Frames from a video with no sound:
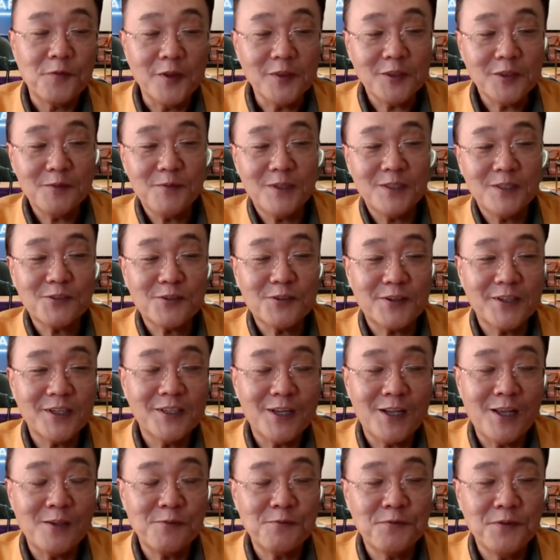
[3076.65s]

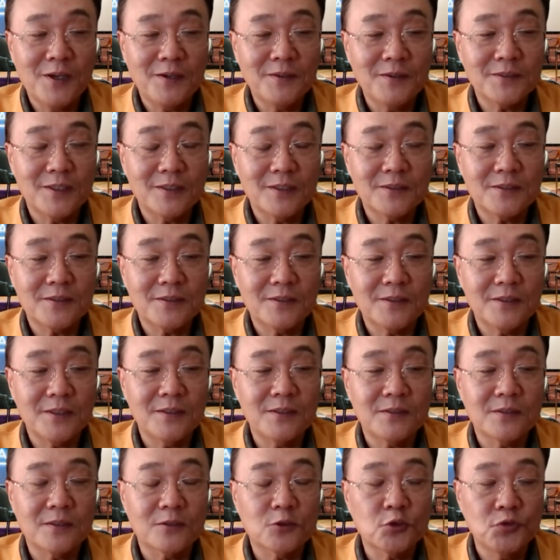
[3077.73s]
fundamentally, that I found that there
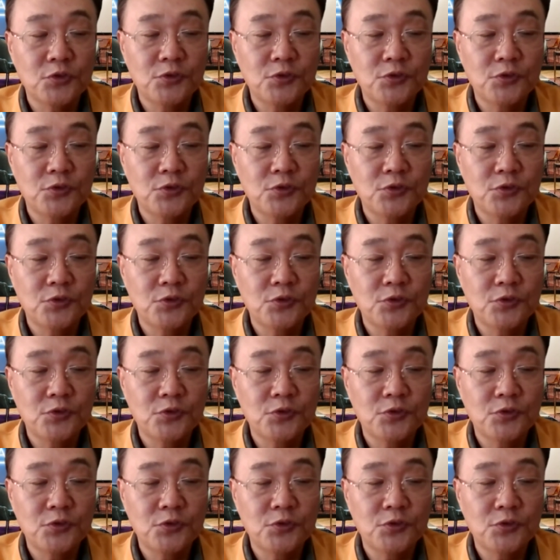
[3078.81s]
is a